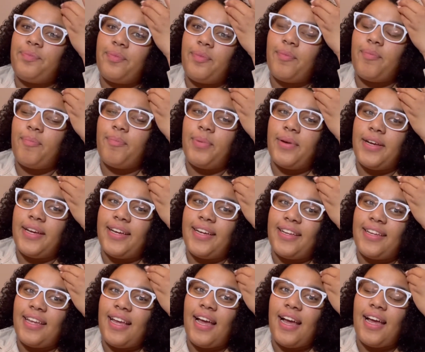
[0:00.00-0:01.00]

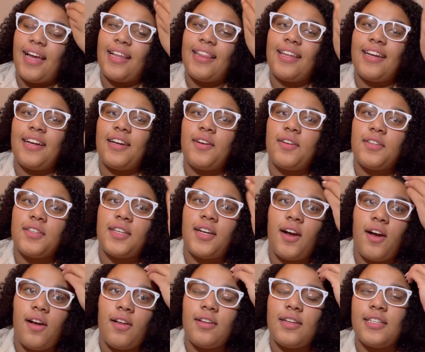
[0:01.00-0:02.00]
But yeah, and then I go to
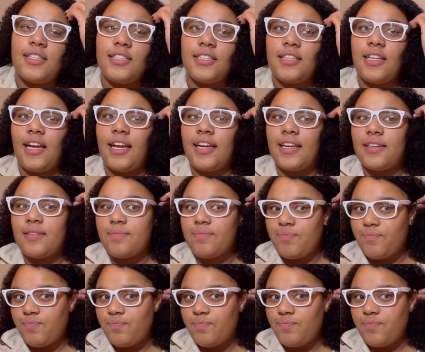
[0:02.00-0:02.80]
college and like,